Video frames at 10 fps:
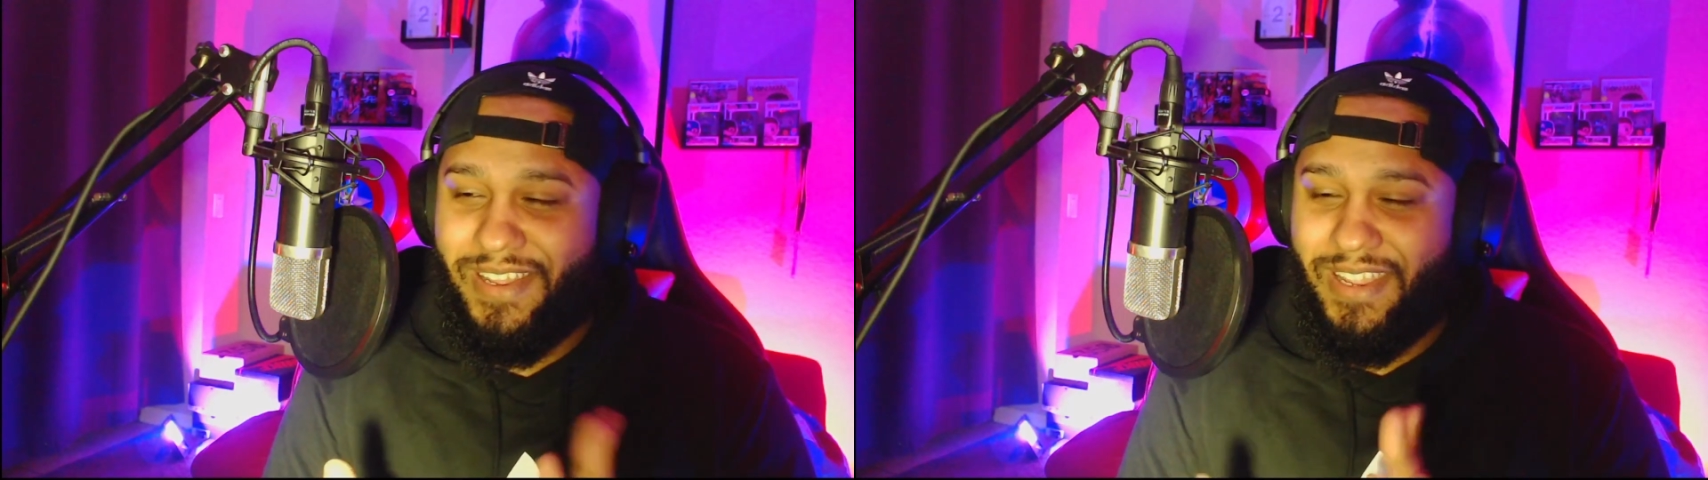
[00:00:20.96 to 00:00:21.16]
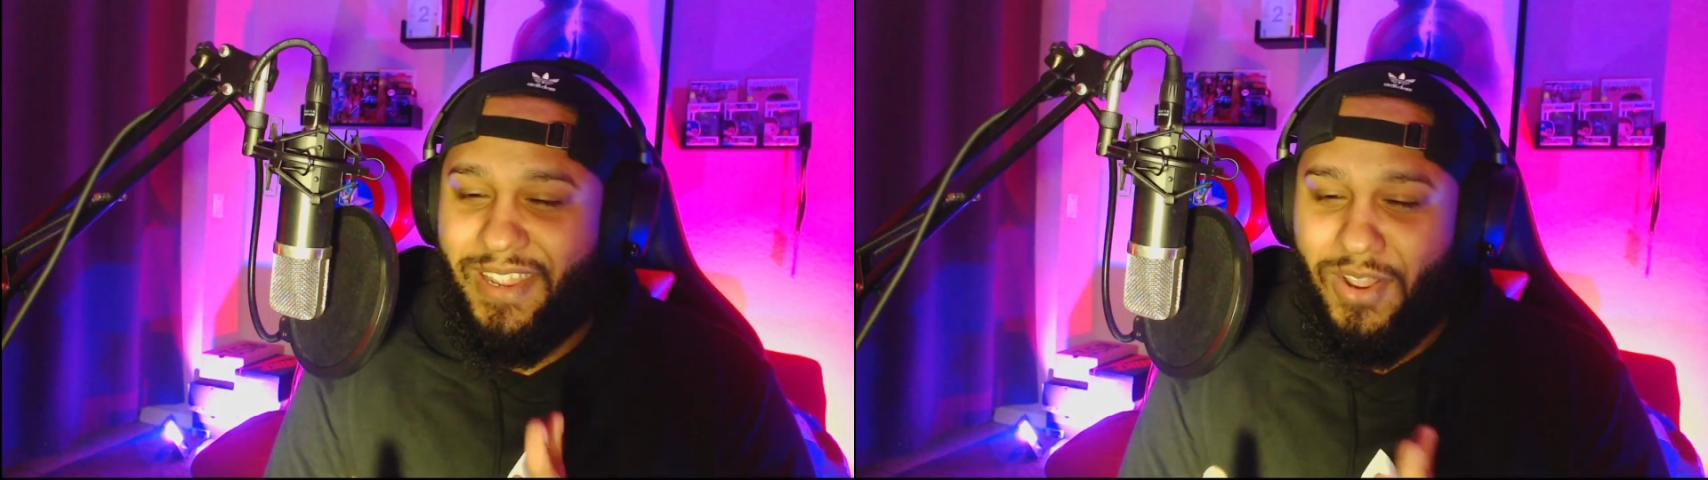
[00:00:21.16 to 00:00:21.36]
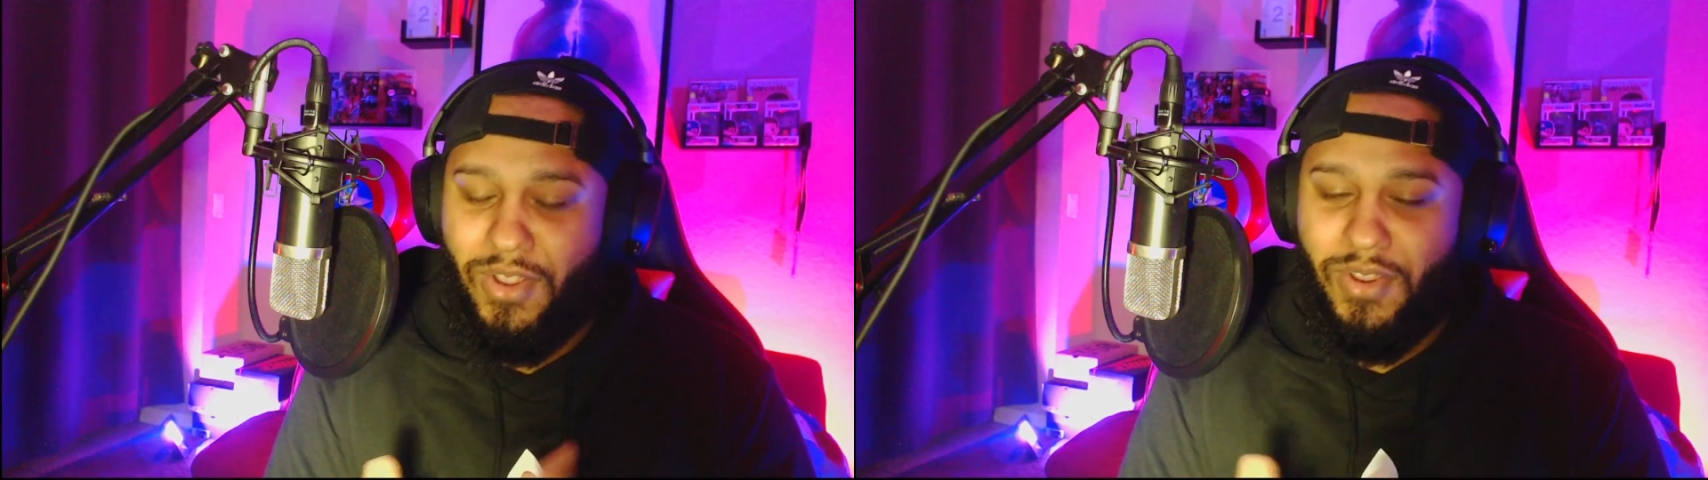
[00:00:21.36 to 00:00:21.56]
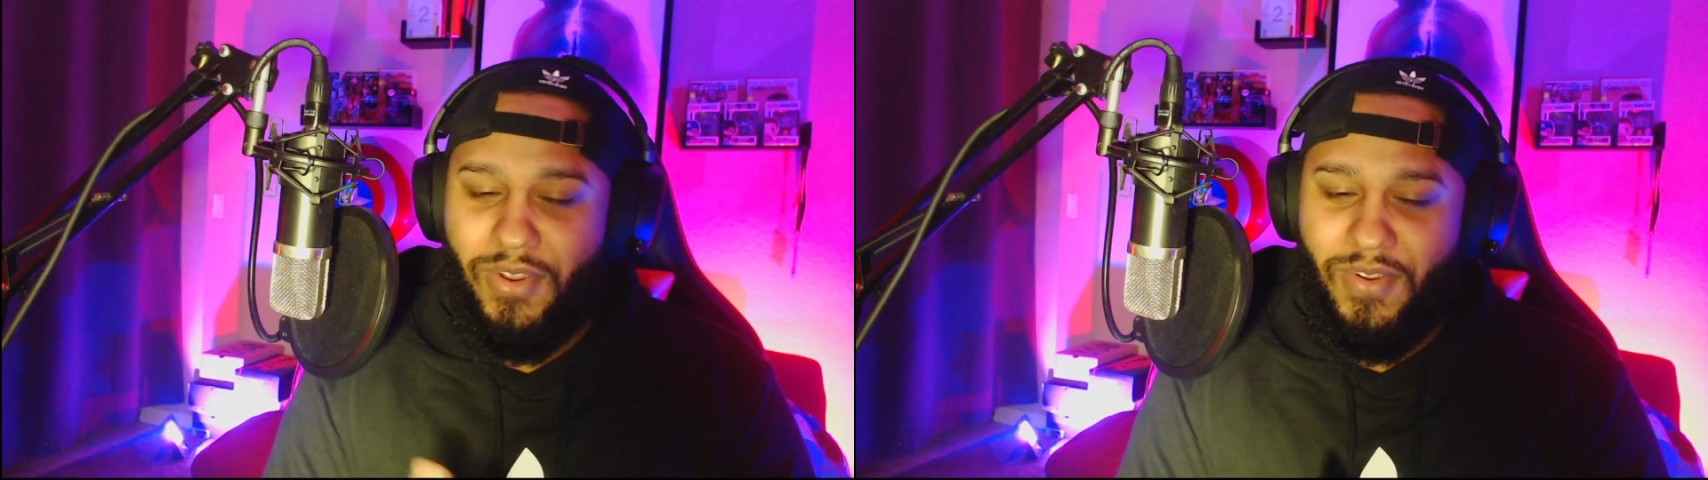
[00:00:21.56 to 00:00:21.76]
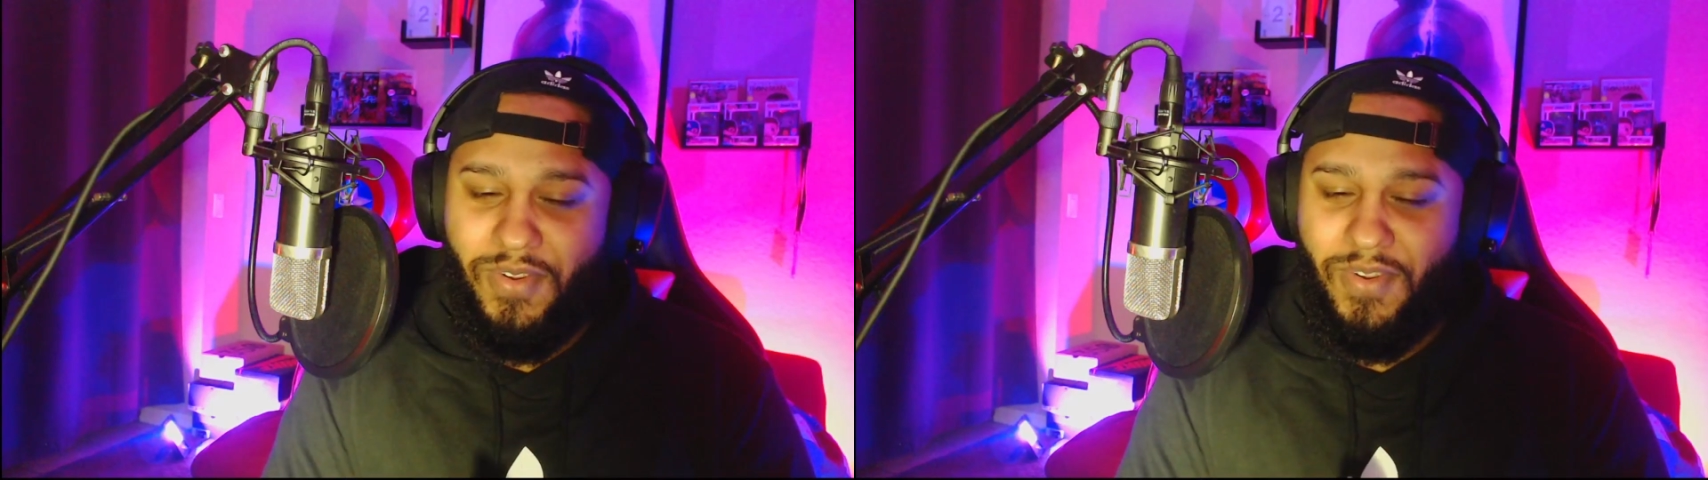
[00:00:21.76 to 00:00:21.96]
are
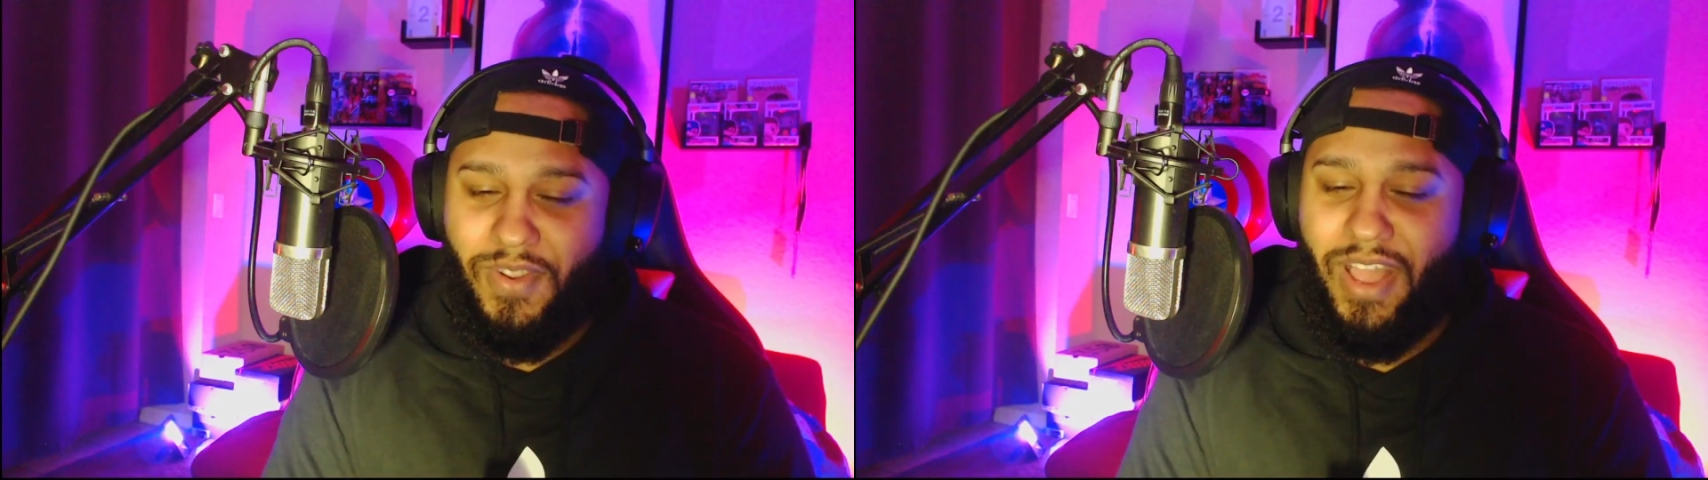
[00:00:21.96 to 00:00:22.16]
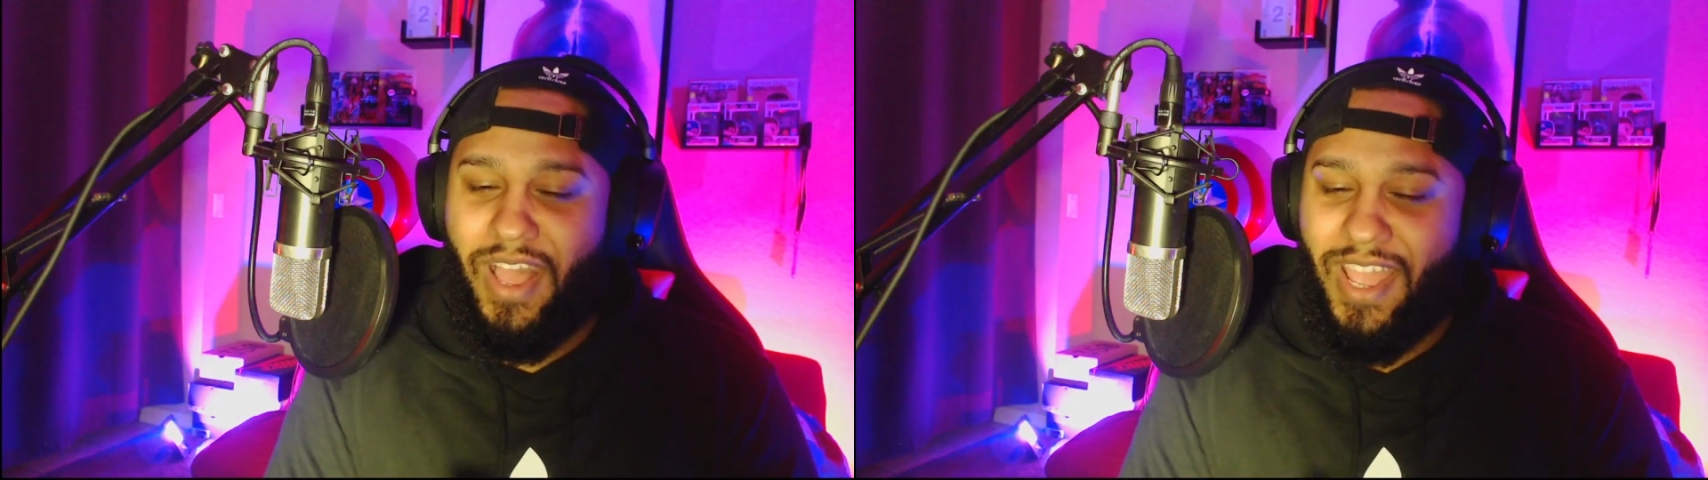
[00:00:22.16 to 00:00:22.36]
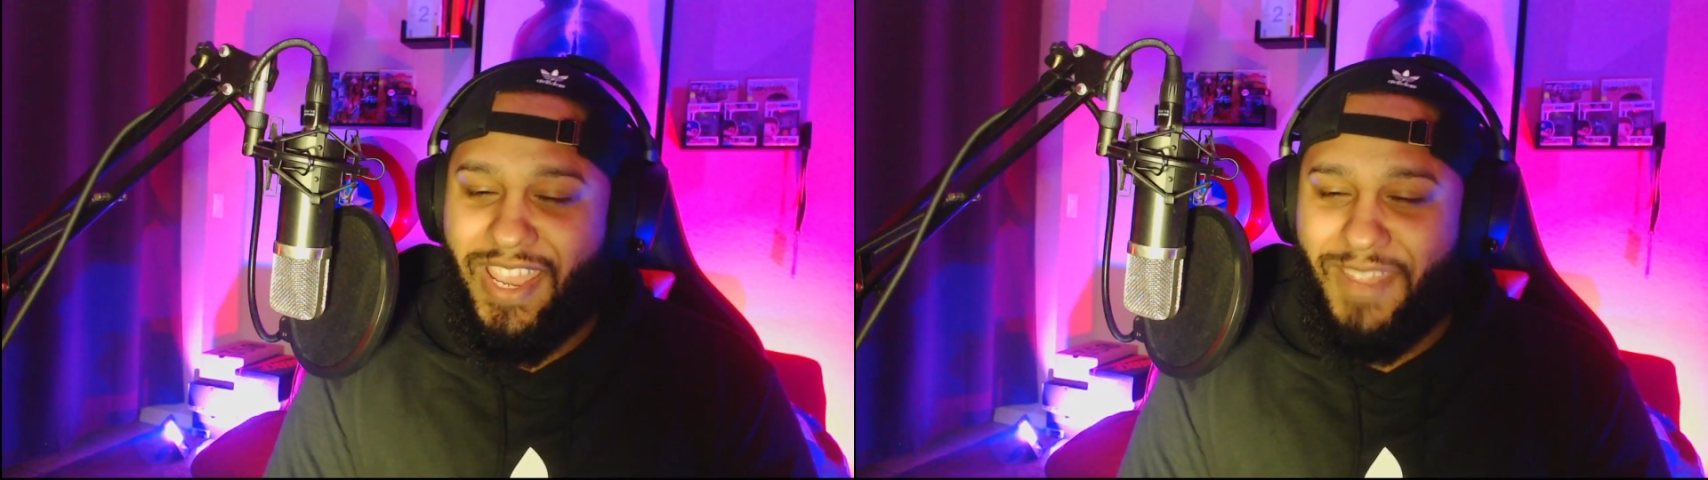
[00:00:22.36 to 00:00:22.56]
high,